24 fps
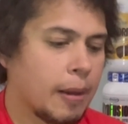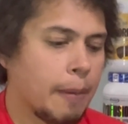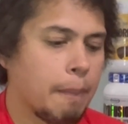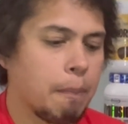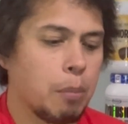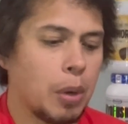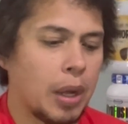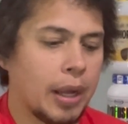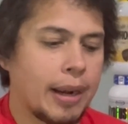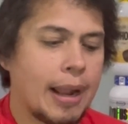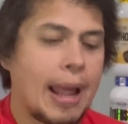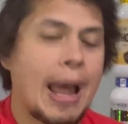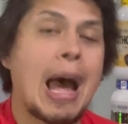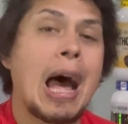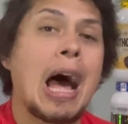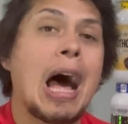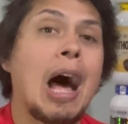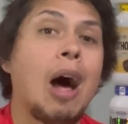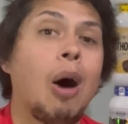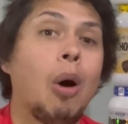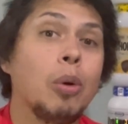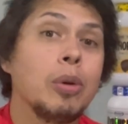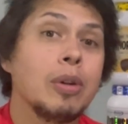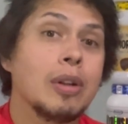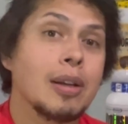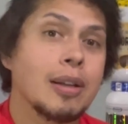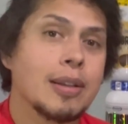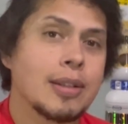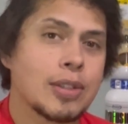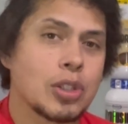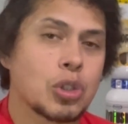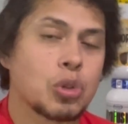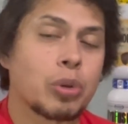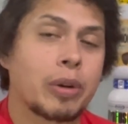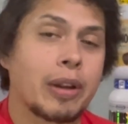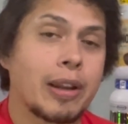But how
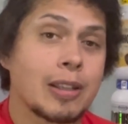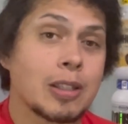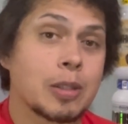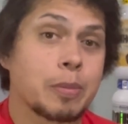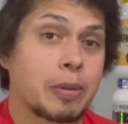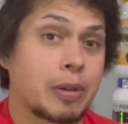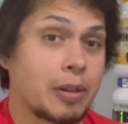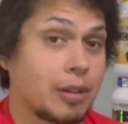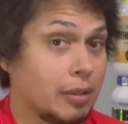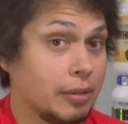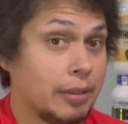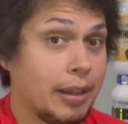does Transparent